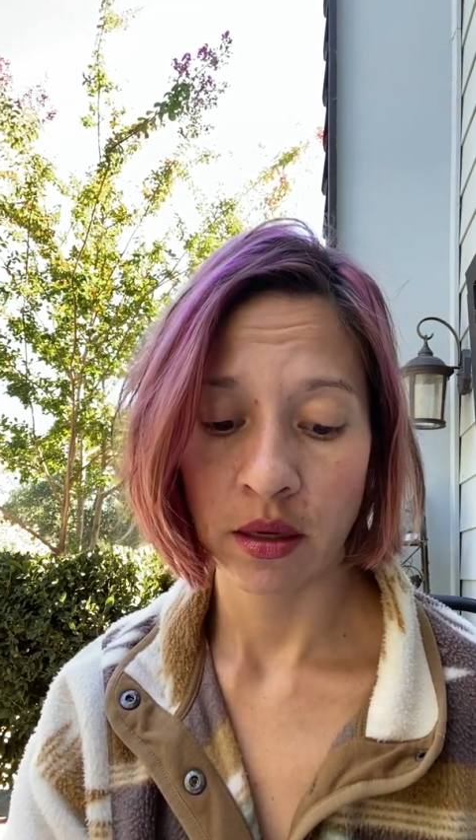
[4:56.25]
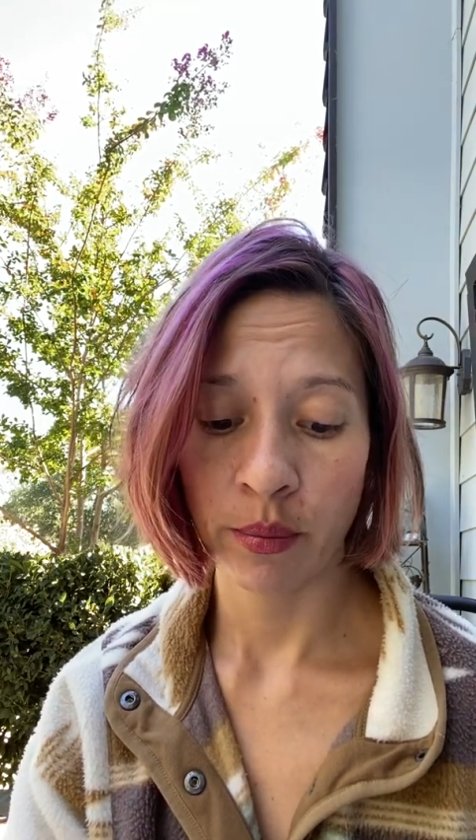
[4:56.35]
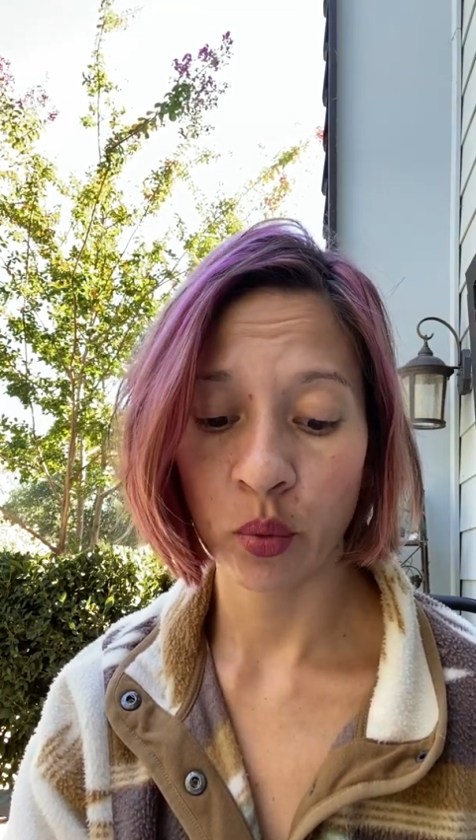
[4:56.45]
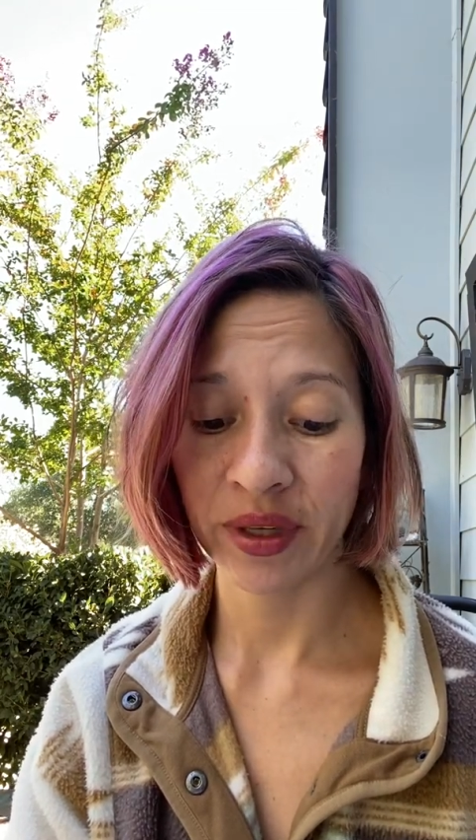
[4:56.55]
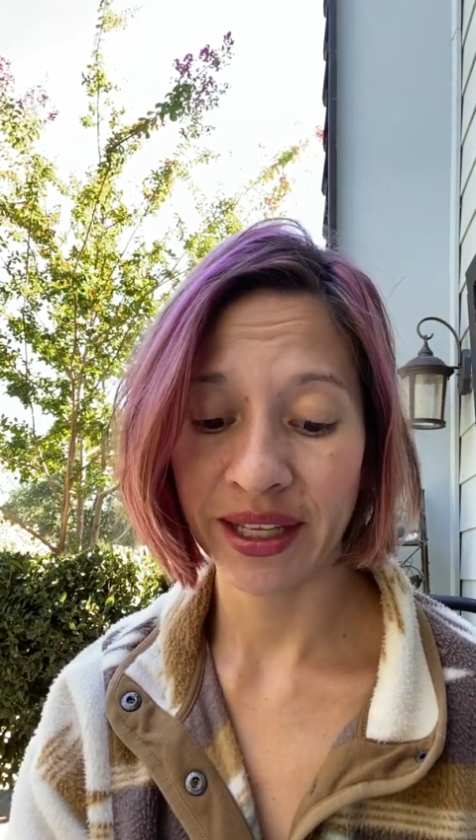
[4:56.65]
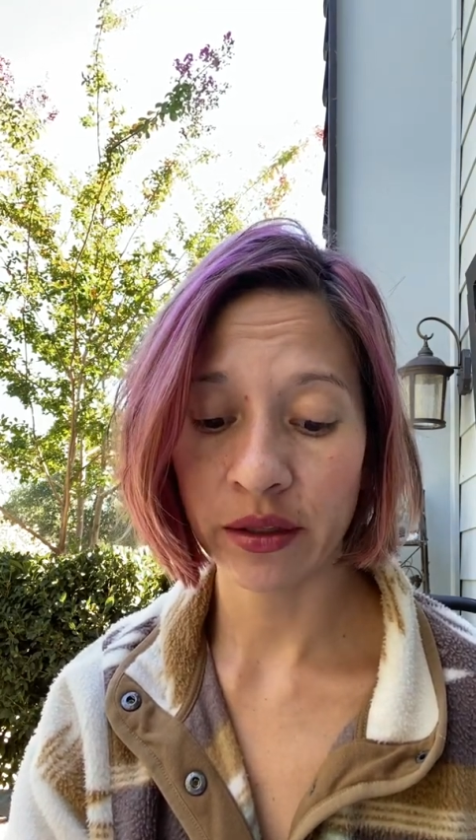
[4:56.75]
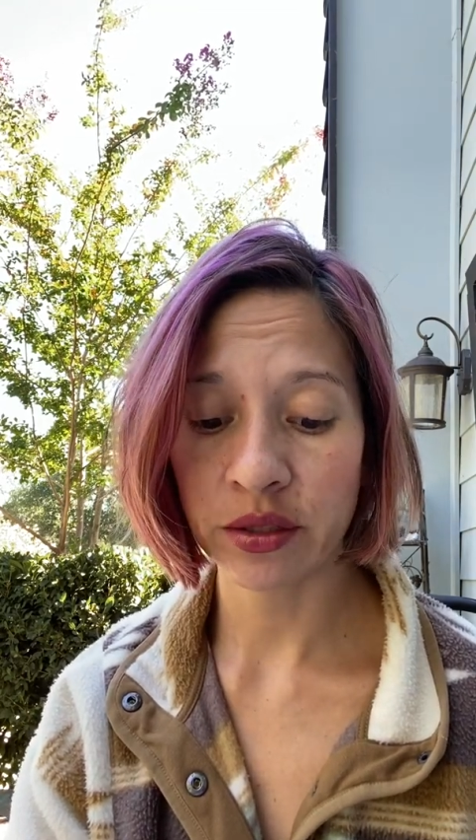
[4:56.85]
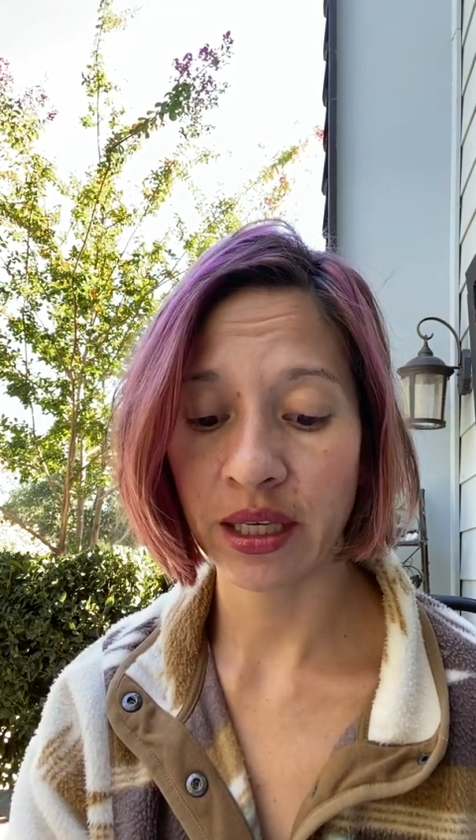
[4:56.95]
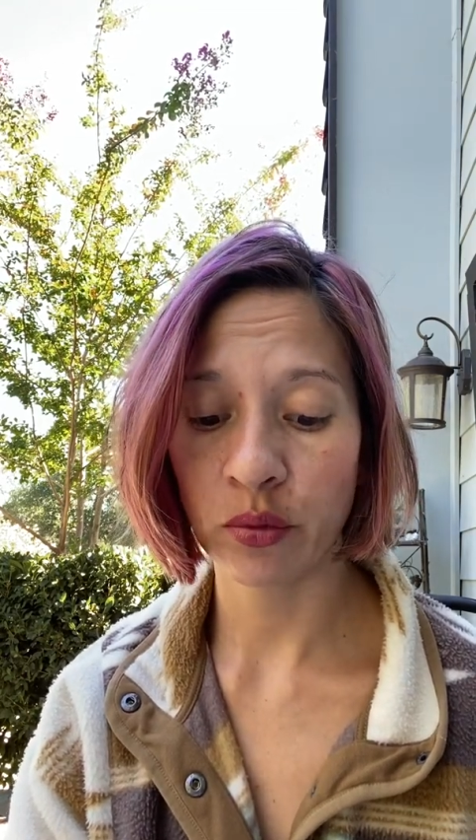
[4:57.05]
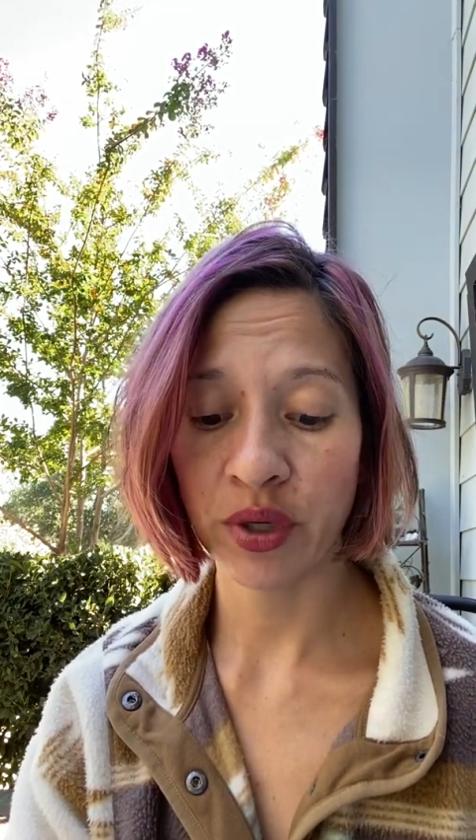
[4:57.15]
but one eager
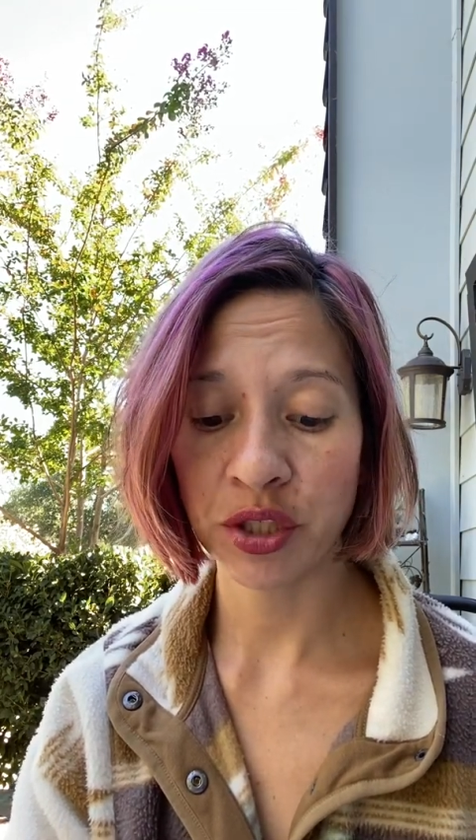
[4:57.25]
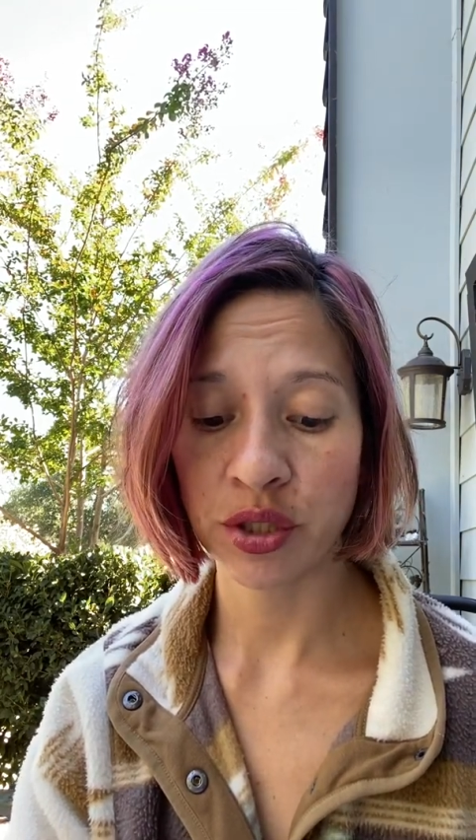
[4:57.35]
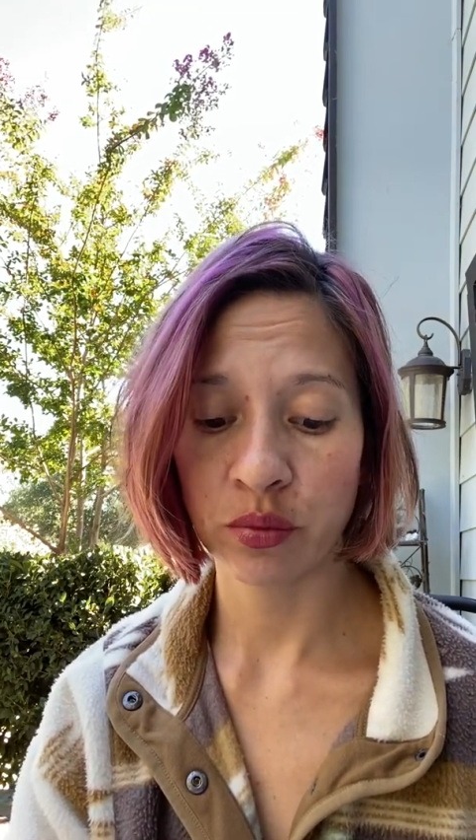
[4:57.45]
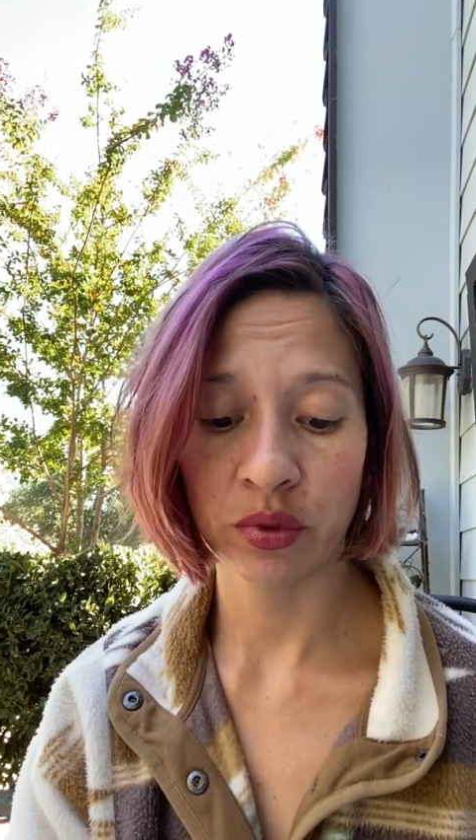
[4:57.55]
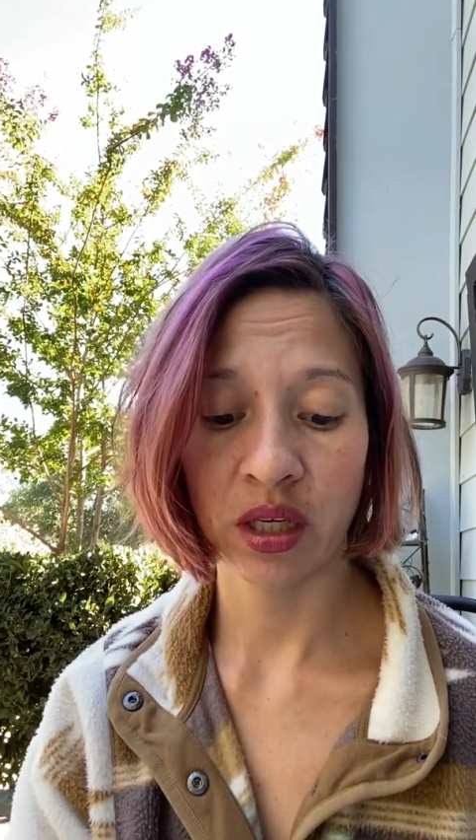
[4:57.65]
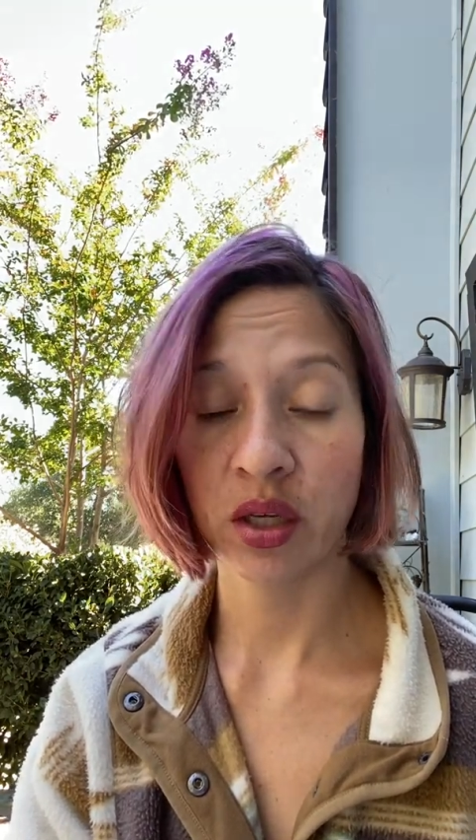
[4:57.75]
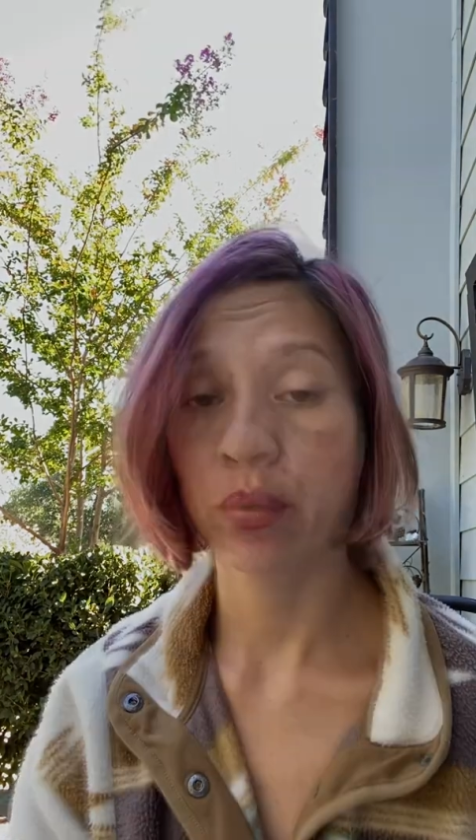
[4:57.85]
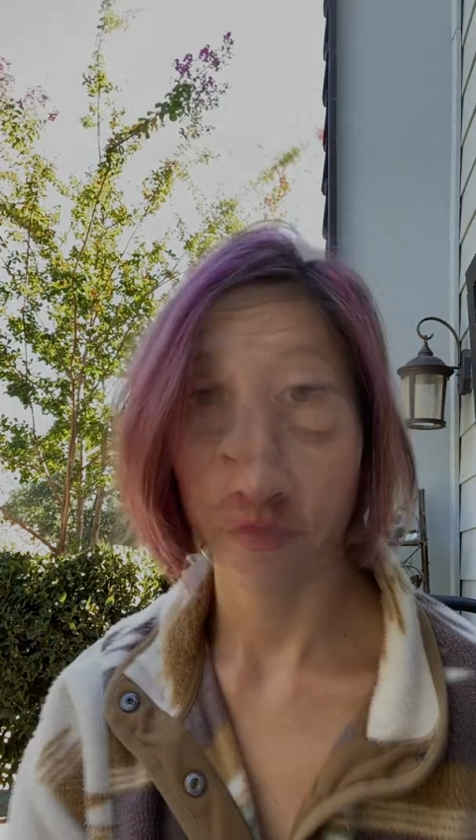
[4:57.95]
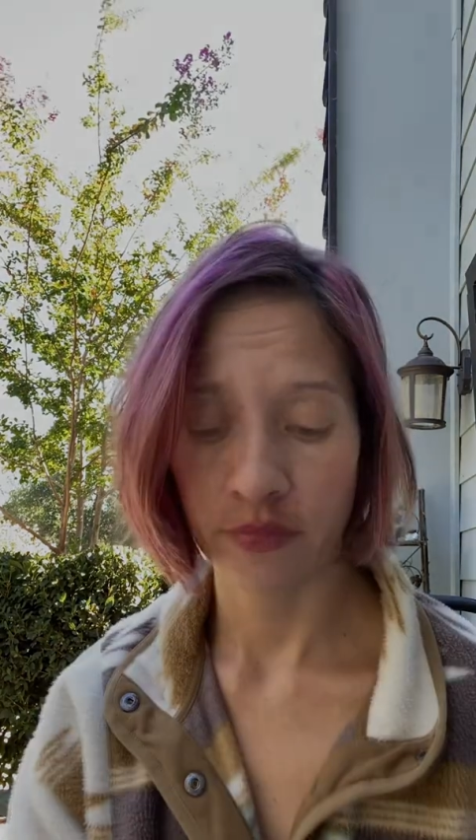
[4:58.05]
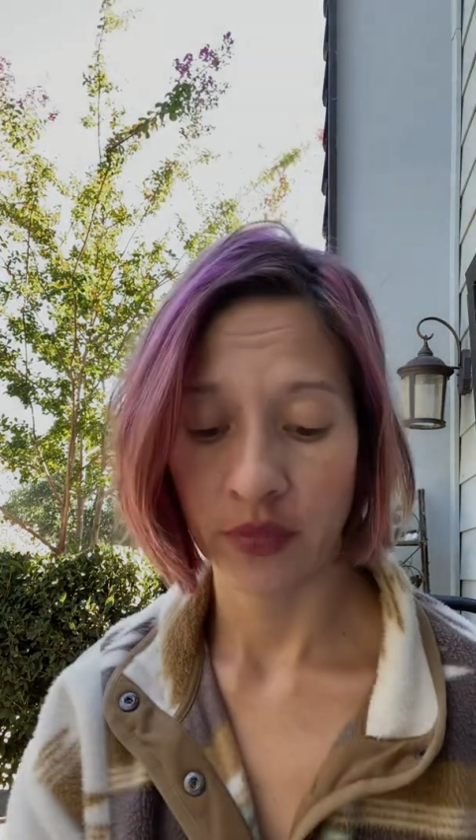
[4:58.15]
to get rich will not go
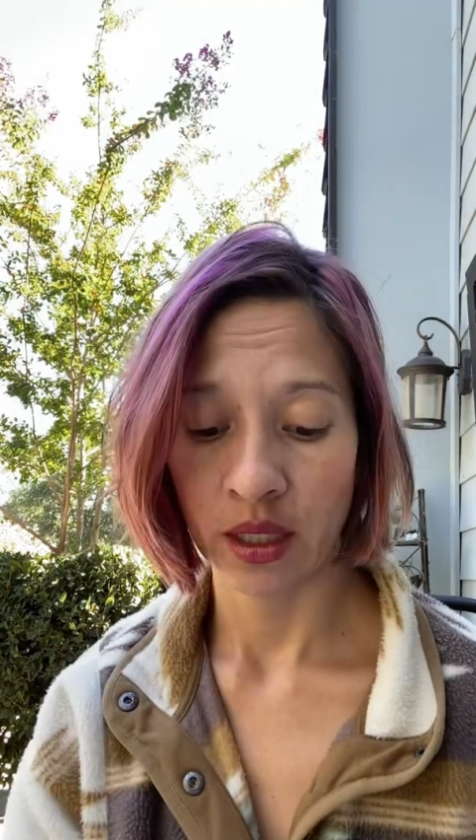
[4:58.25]
unpunished.